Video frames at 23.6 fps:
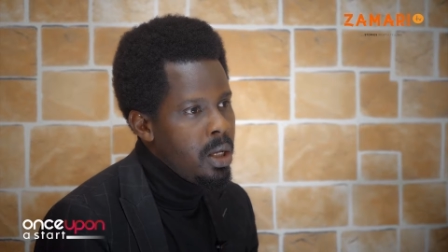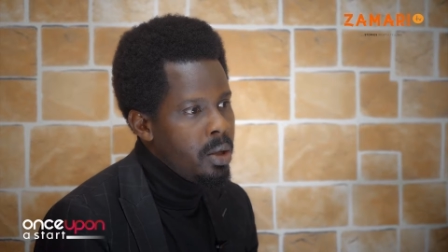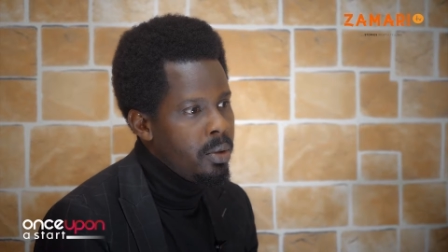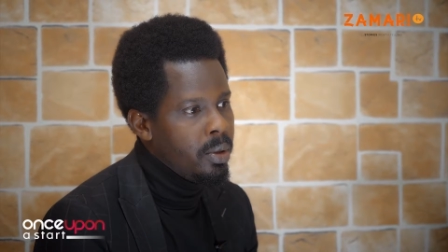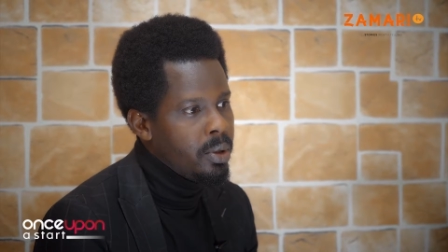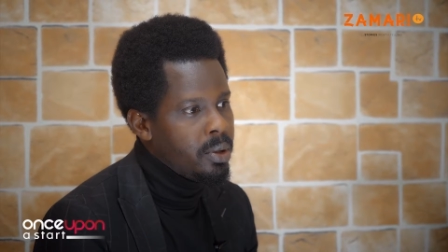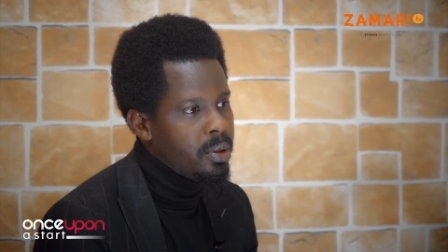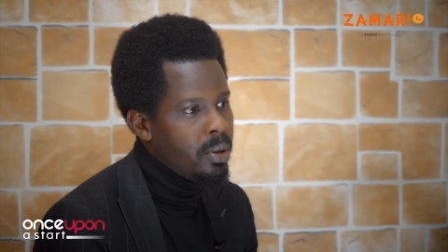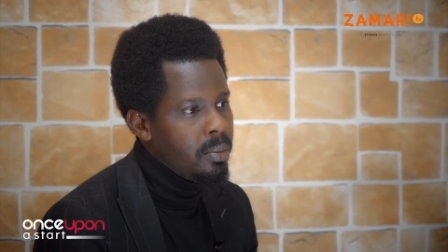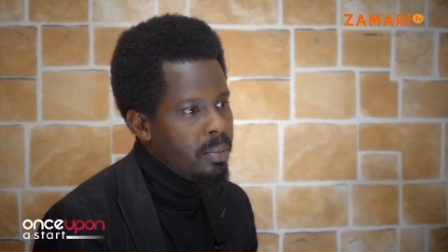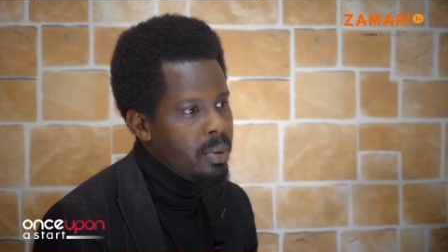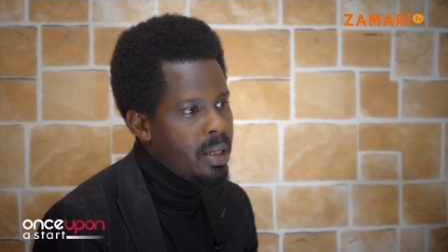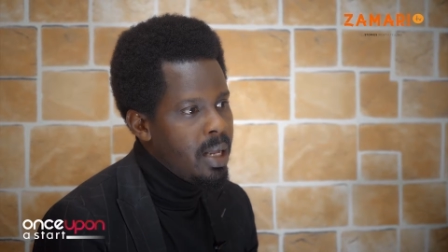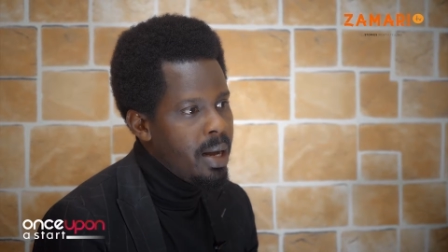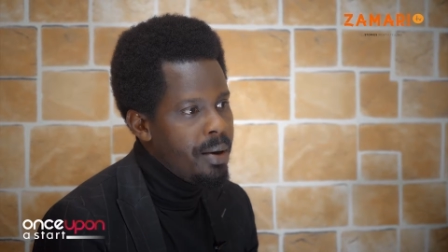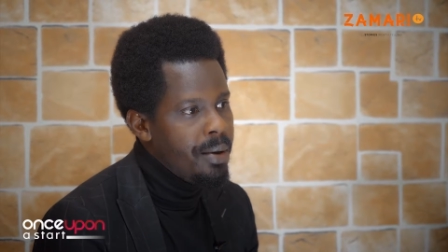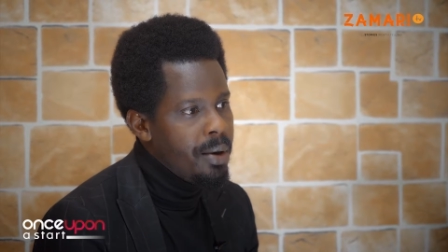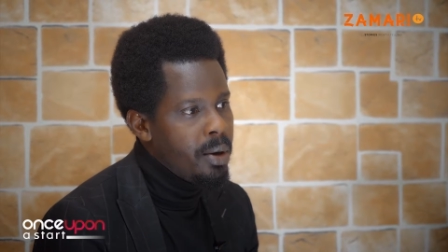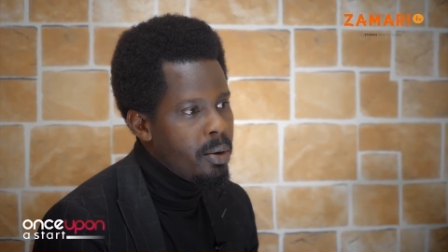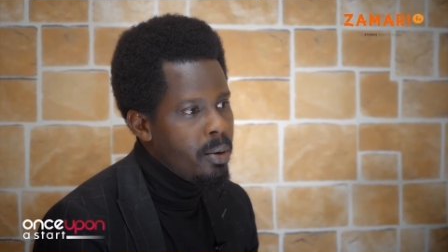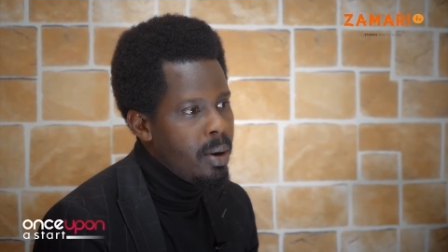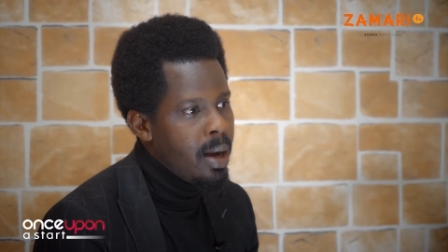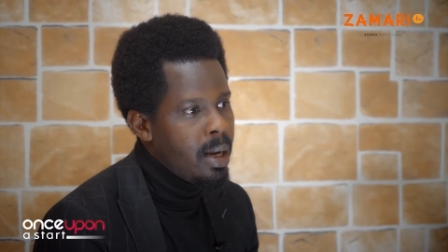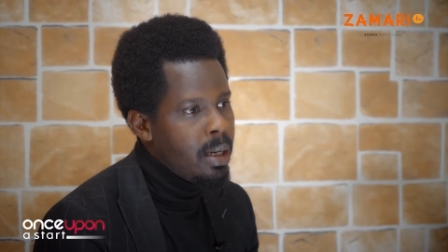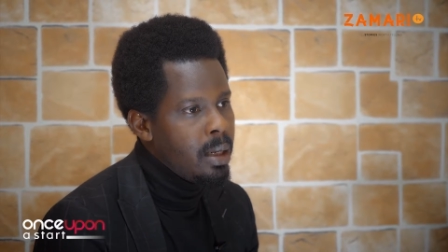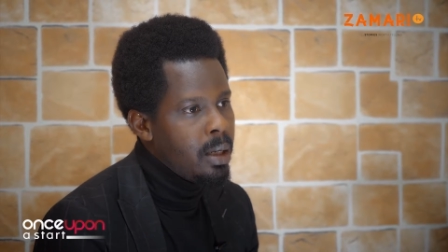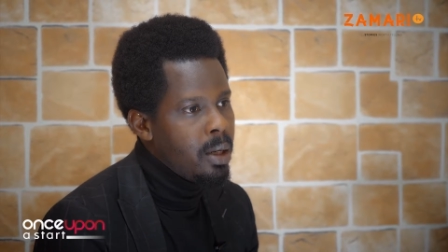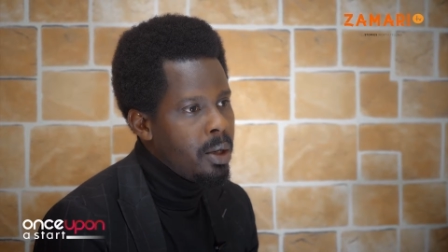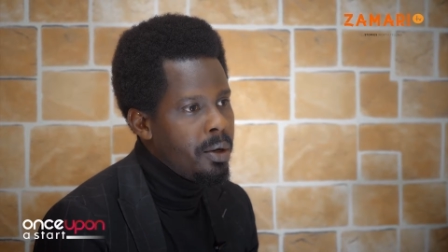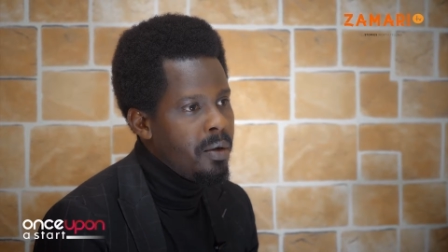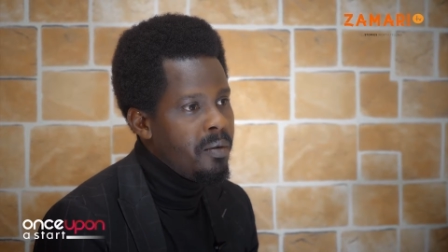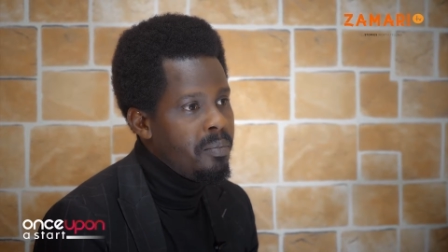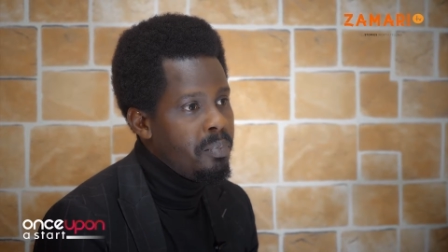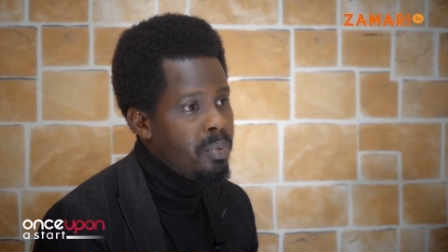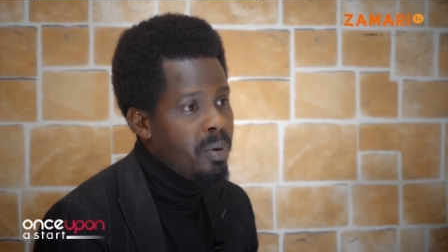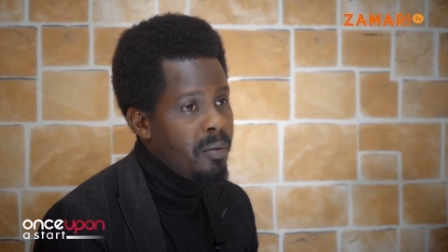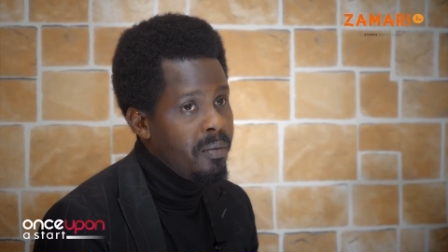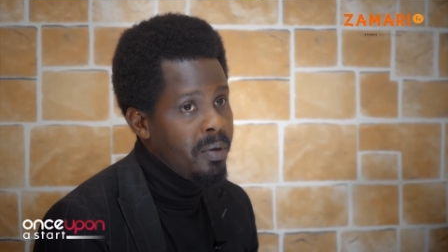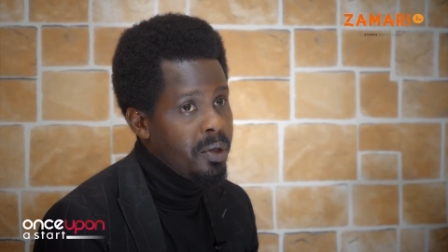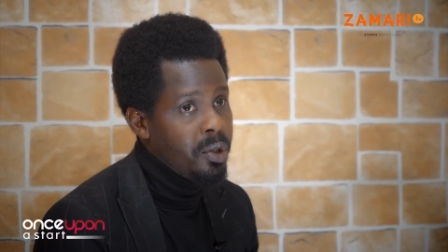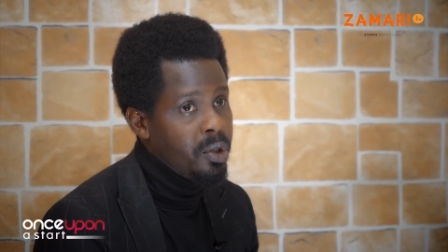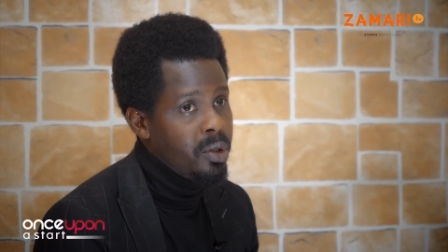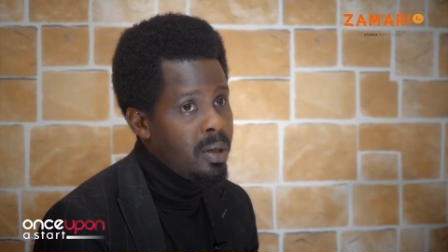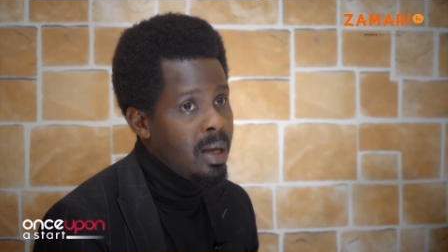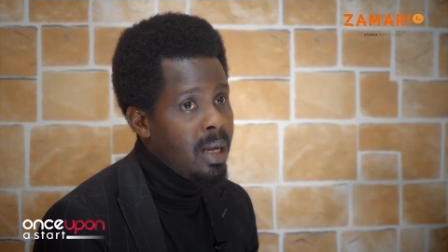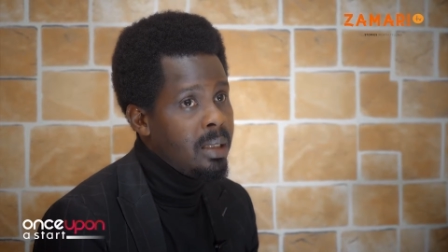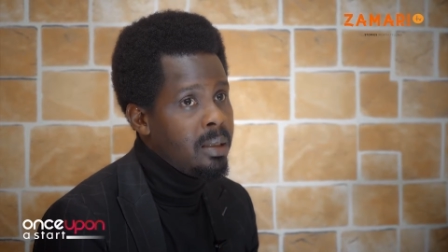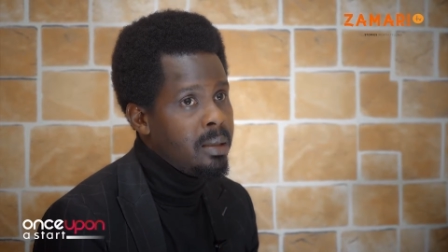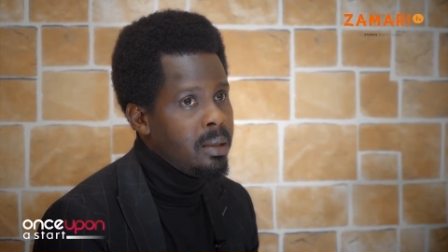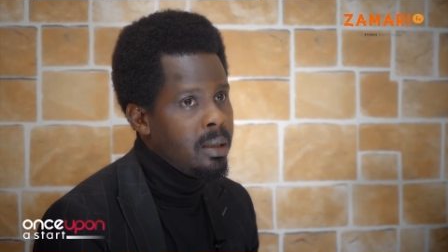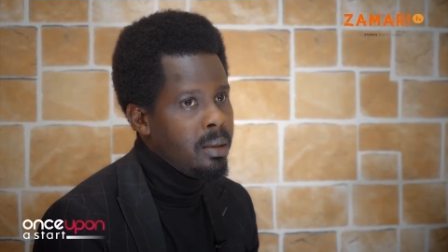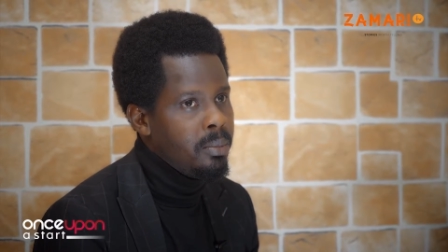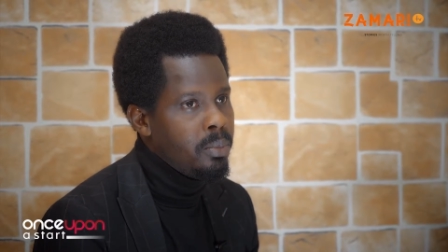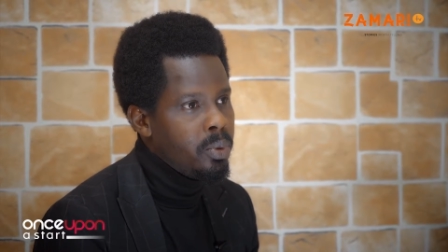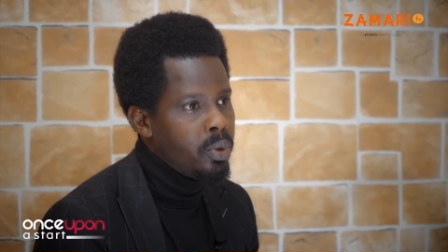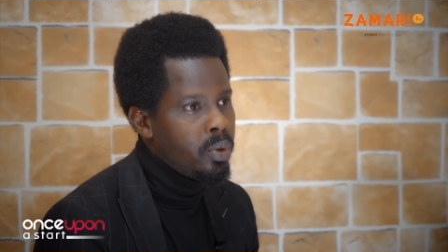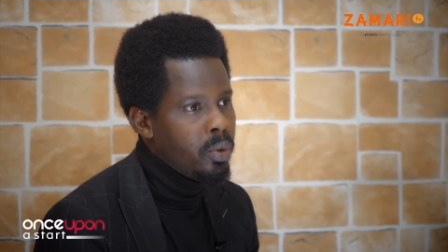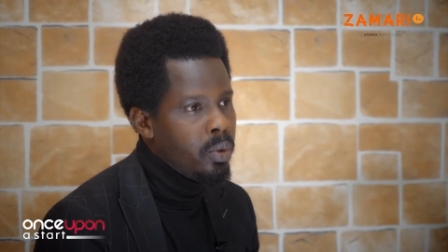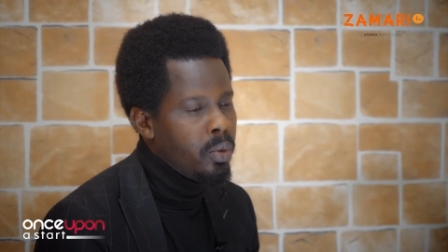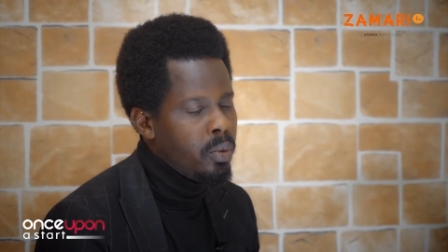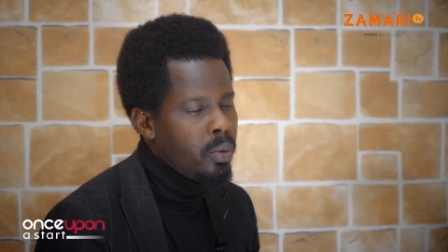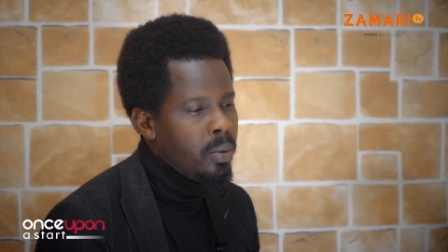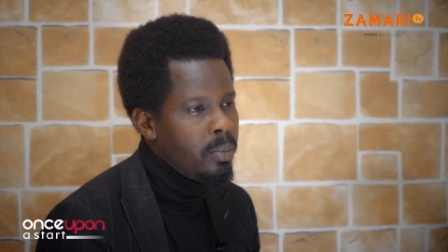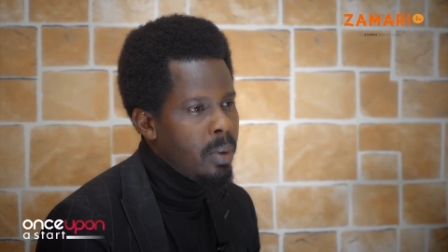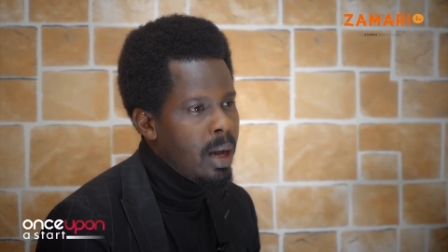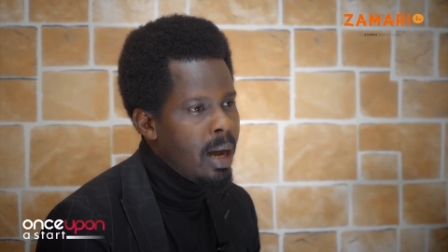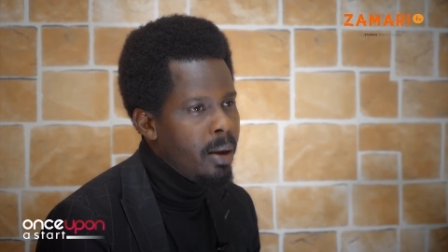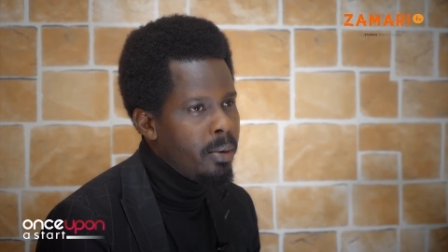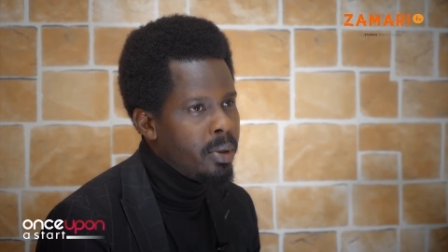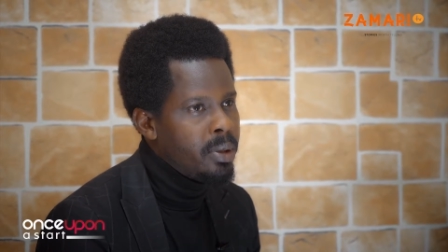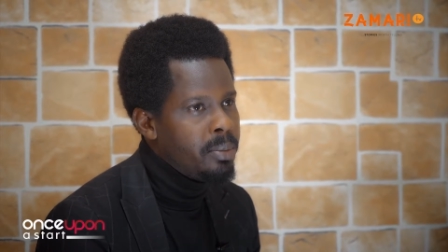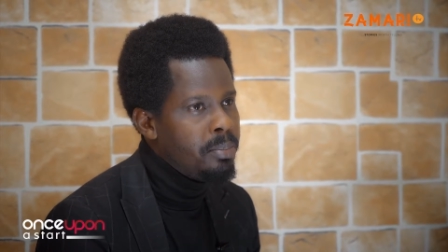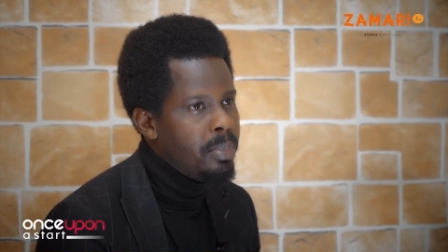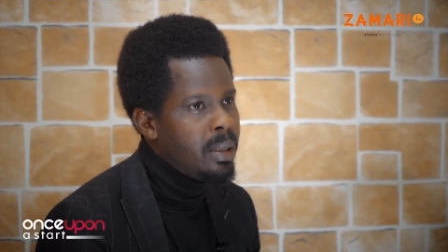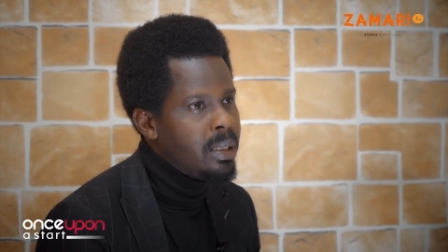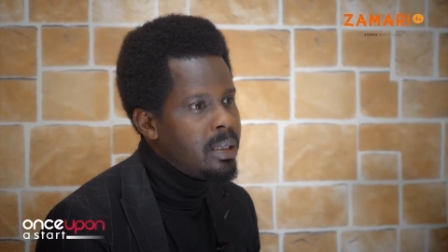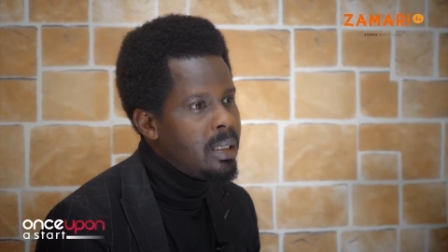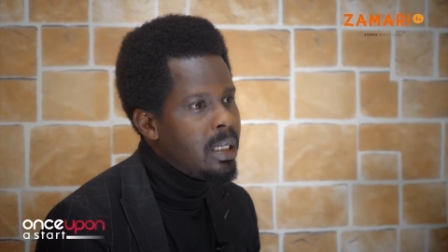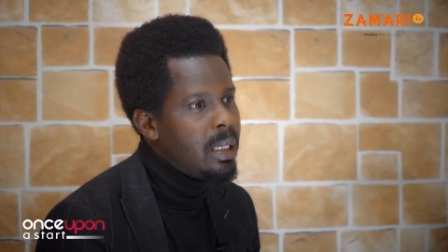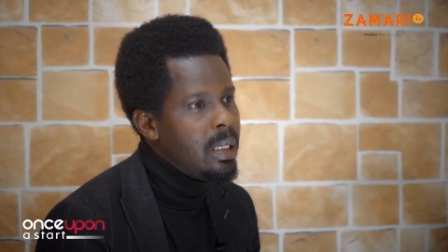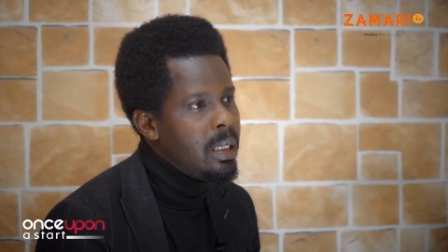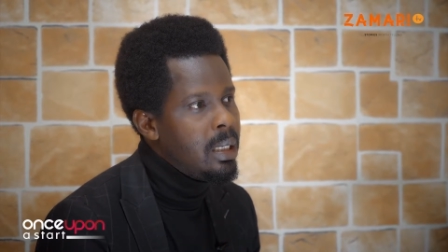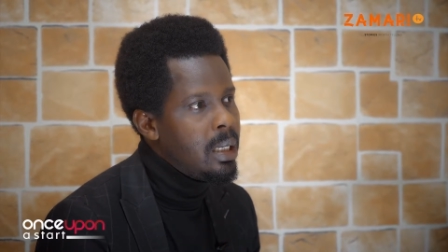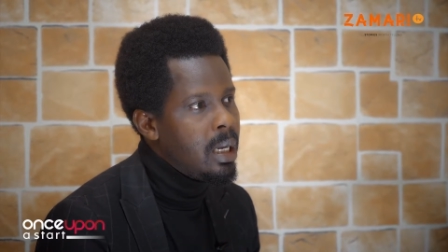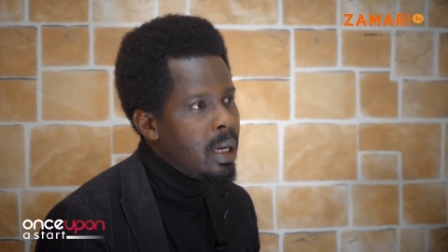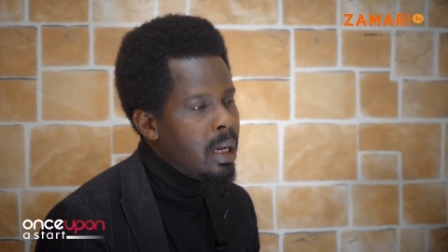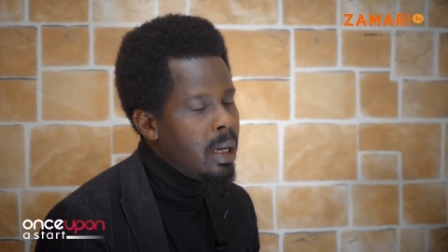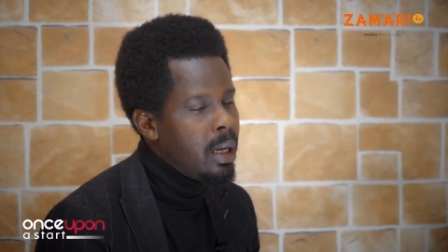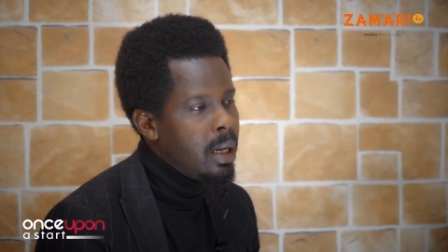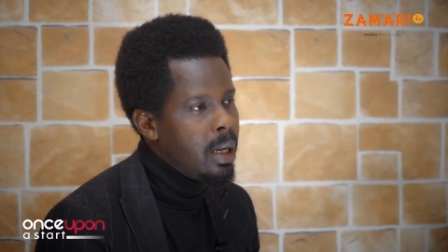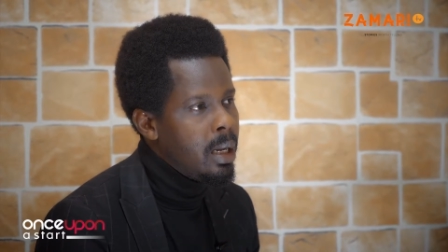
it was something that required a lot of professionalism. So I was basically